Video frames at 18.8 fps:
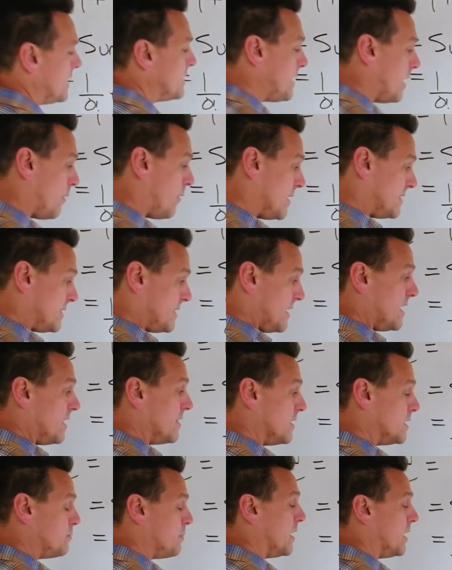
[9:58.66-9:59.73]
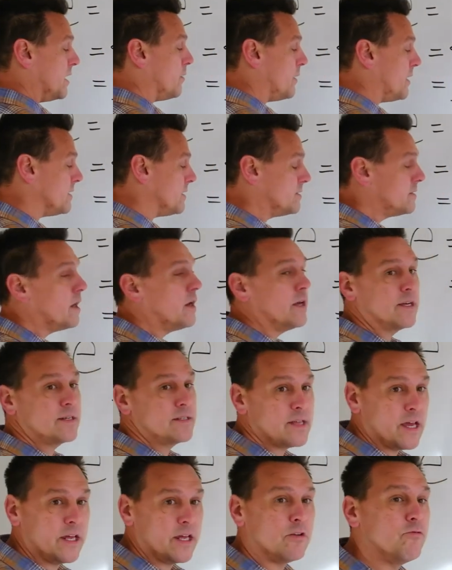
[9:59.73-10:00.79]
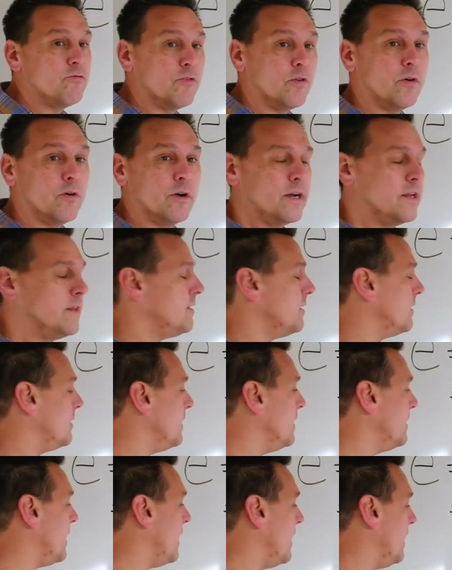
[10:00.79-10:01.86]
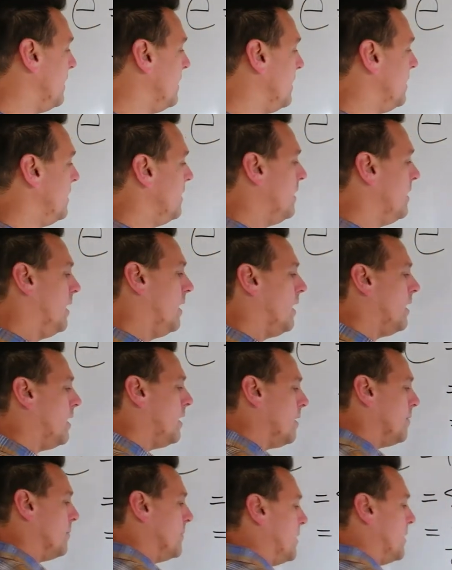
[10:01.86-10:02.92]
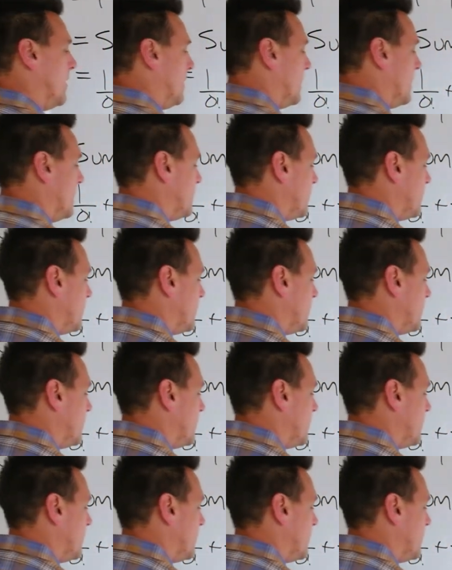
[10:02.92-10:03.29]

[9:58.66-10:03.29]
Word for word: how I say this, by the way. It's not excited for or anything like that. Um, this